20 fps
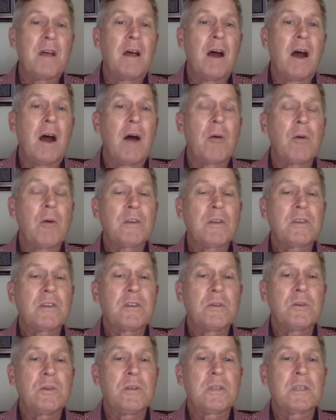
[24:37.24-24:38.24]
our
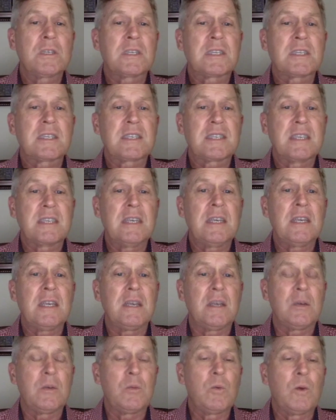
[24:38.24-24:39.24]
students
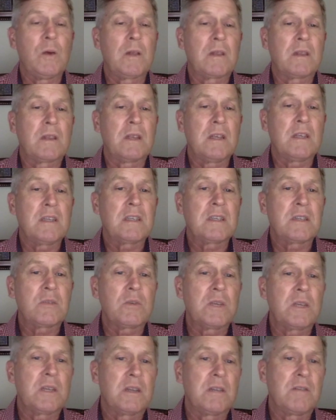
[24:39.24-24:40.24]
see what these
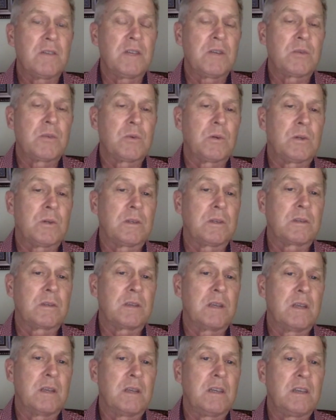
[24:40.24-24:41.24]
three individuals
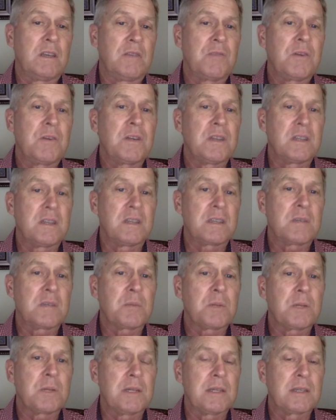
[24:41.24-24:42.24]
in different
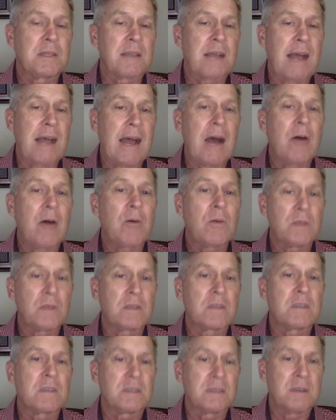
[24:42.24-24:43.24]
disciplines, how
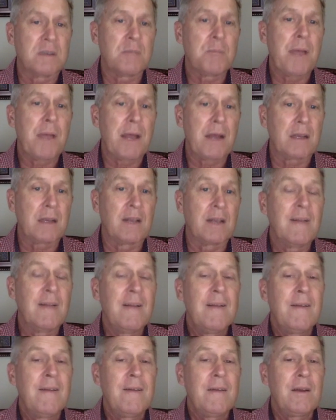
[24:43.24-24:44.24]
this is impacting.
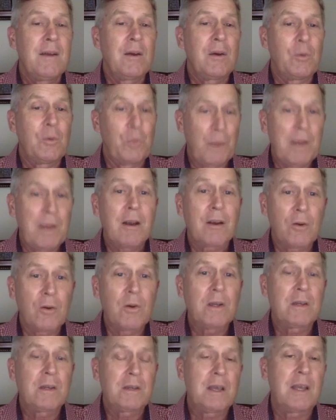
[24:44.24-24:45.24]
We are
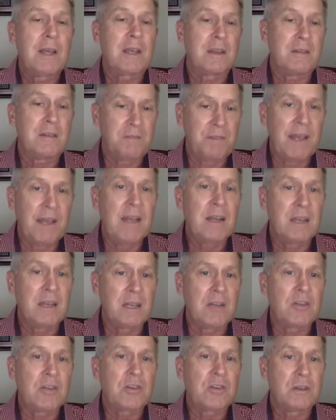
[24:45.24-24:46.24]
going to take
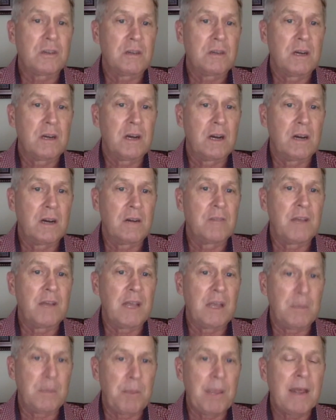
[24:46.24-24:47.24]
advantage of
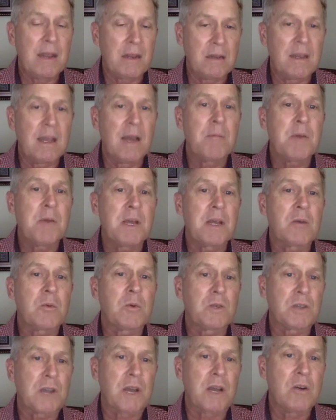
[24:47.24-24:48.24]
a pandemic,
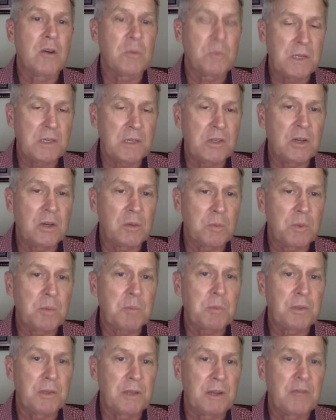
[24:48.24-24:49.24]
which I hope these young
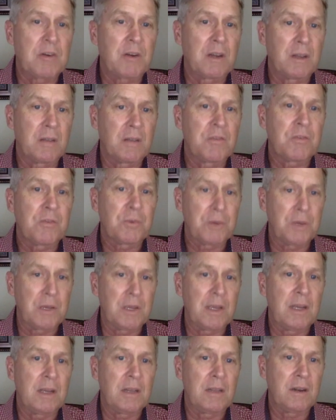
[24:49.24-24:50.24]
people never live through
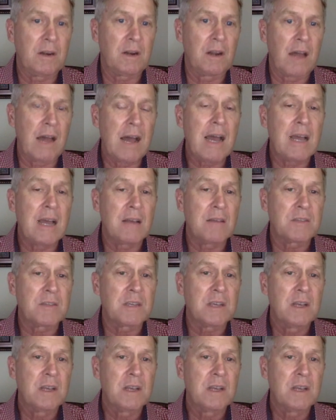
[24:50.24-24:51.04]
again in their lives,